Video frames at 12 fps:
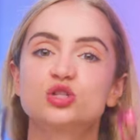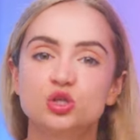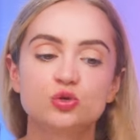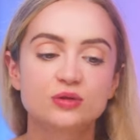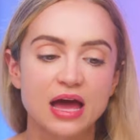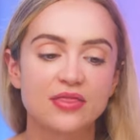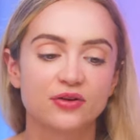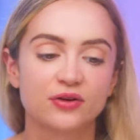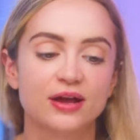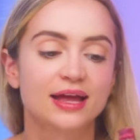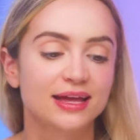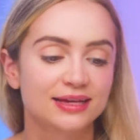
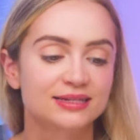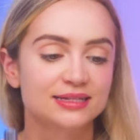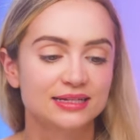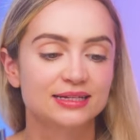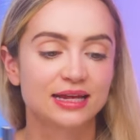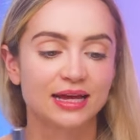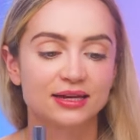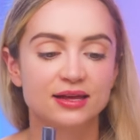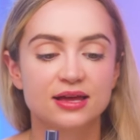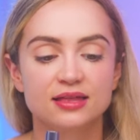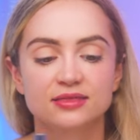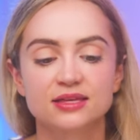together, hand in
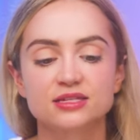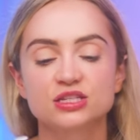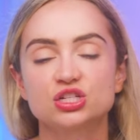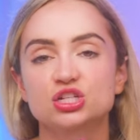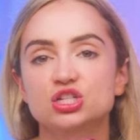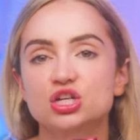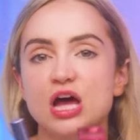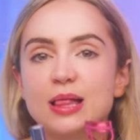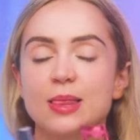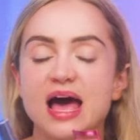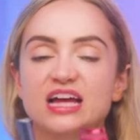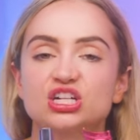hand. This is just a, a
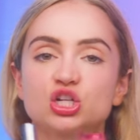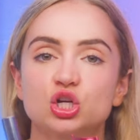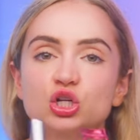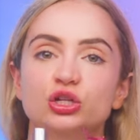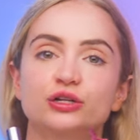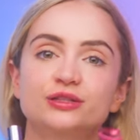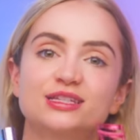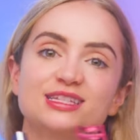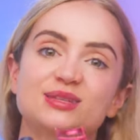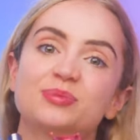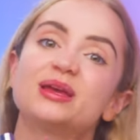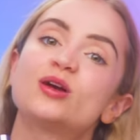lash curler. This
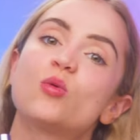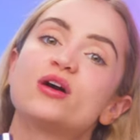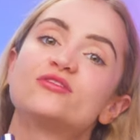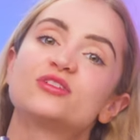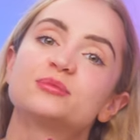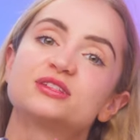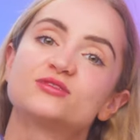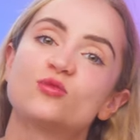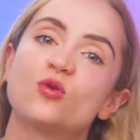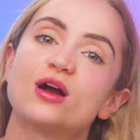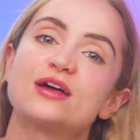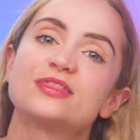is a pink one from
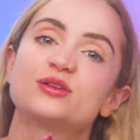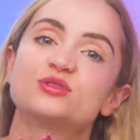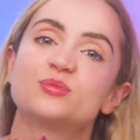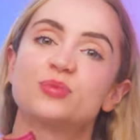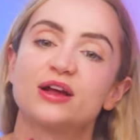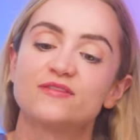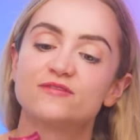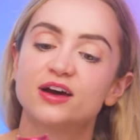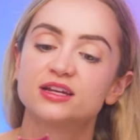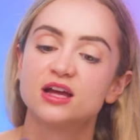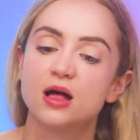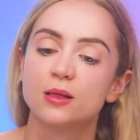Sephora. I thought it was a bright,
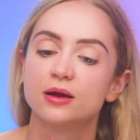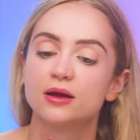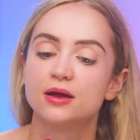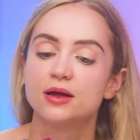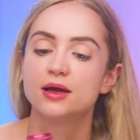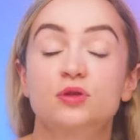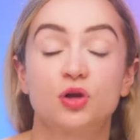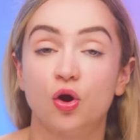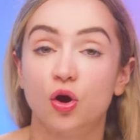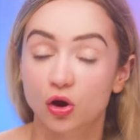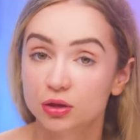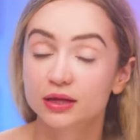fun color.
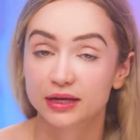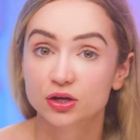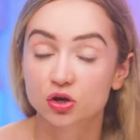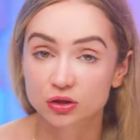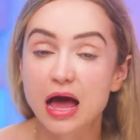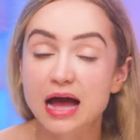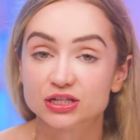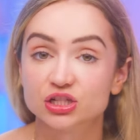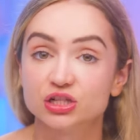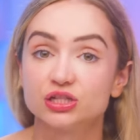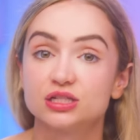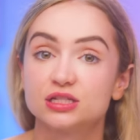Curling your
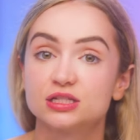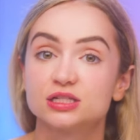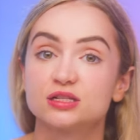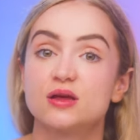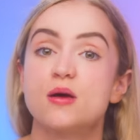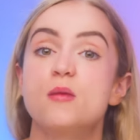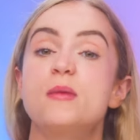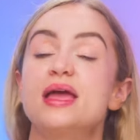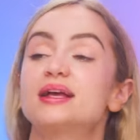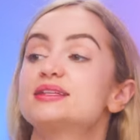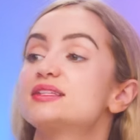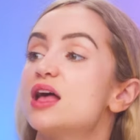lashes
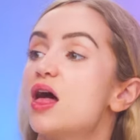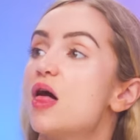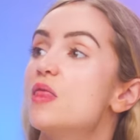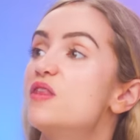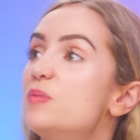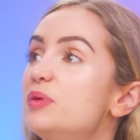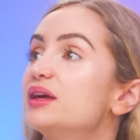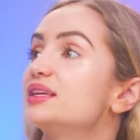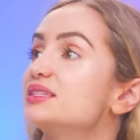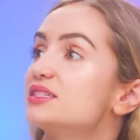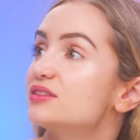makes the biggest